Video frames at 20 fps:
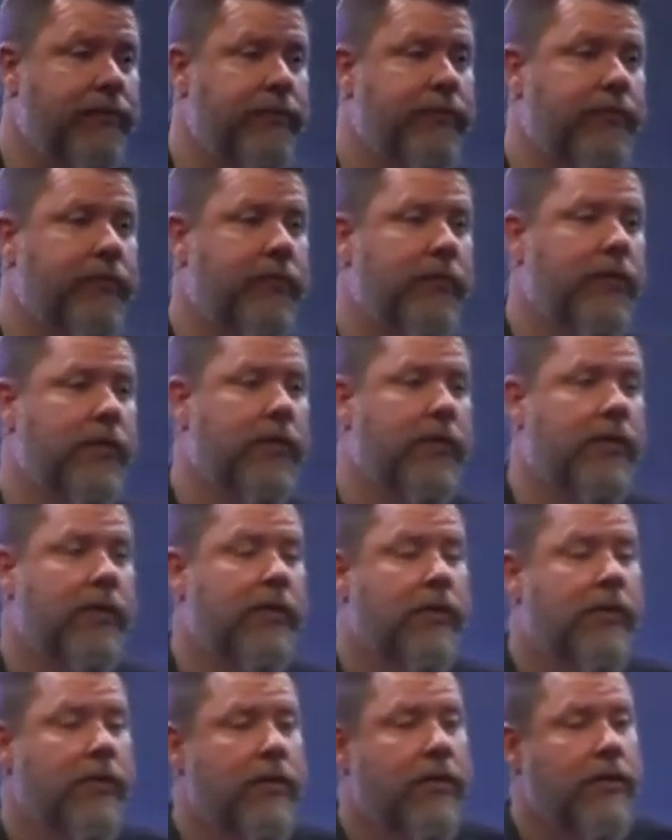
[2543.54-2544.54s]

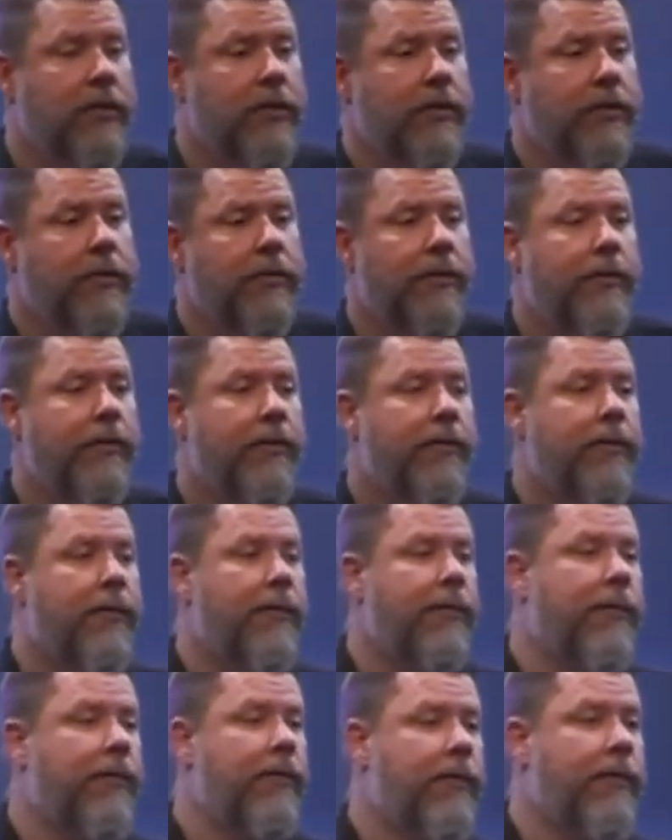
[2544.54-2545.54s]

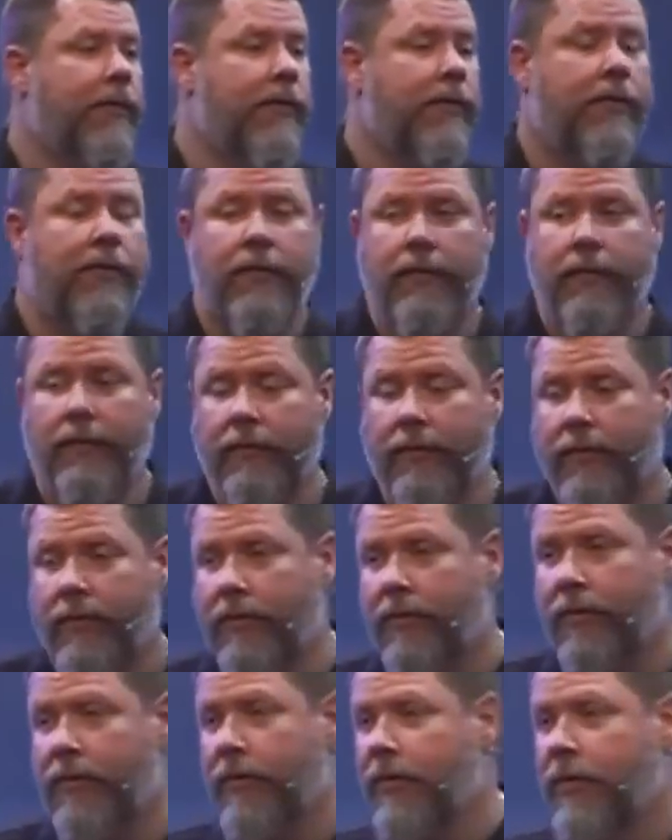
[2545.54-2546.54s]

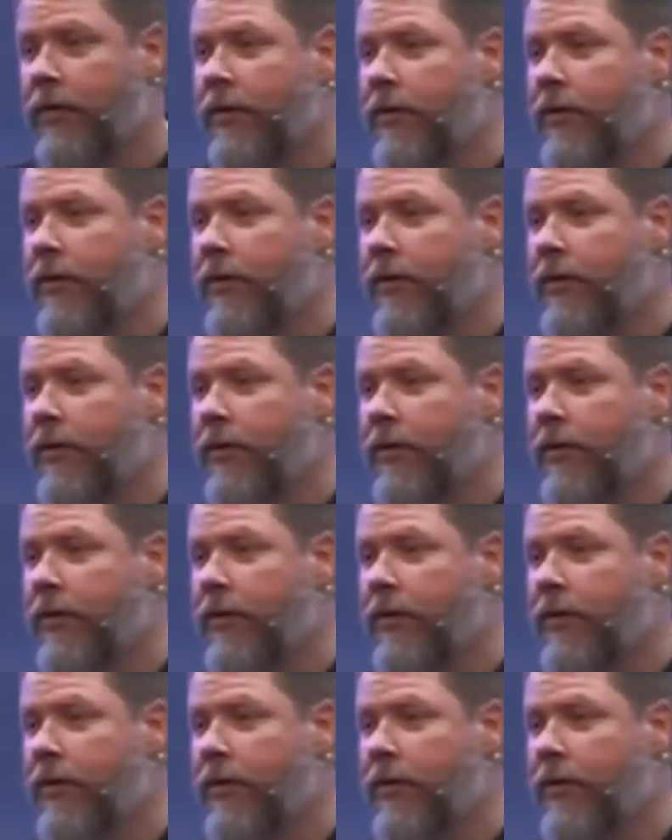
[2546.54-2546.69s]
No one is speaking in this clip.